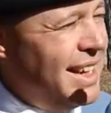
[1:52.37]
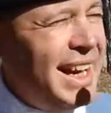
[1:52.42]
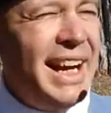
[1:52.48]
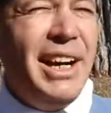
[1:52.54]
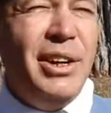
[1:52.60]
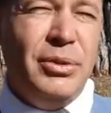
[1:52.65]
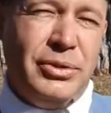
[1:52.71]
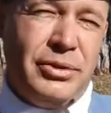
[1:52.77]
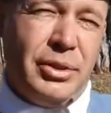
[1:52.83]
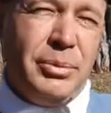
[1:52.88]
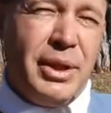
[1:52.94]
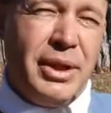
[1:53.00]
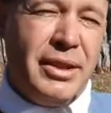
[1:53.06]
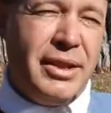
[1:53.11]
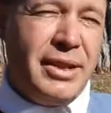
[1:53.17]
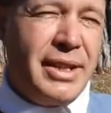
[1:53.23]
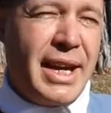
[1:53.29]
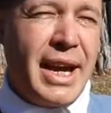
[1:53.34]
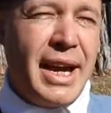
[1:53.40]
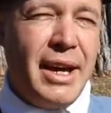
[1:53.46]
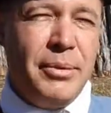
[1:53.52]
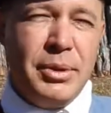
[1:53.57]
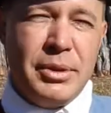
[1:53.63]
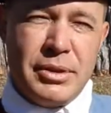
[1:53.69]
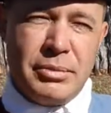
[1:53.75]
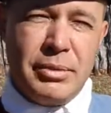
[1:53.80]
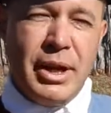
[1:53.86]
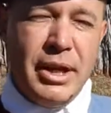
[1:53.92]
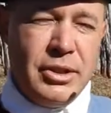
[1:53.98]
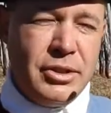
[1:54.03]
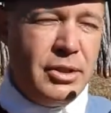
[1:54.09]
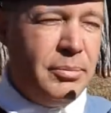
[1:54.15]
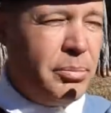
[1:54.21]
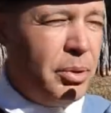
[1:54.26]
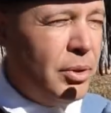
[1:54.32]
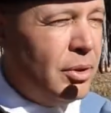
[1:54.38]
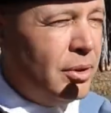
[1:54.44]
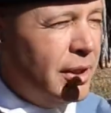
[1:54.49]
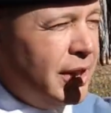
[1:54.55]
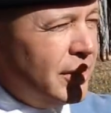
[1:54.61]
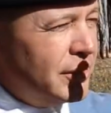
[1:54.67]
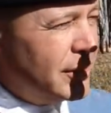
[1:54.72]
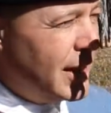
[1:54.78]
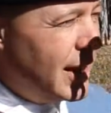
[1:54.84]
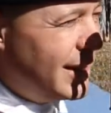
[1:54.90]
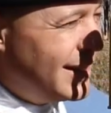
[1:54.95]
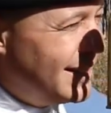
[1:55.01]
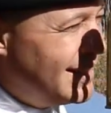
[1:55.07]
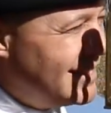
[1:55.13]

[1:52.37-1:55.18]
out to where the guy with the ranging pole is. And I can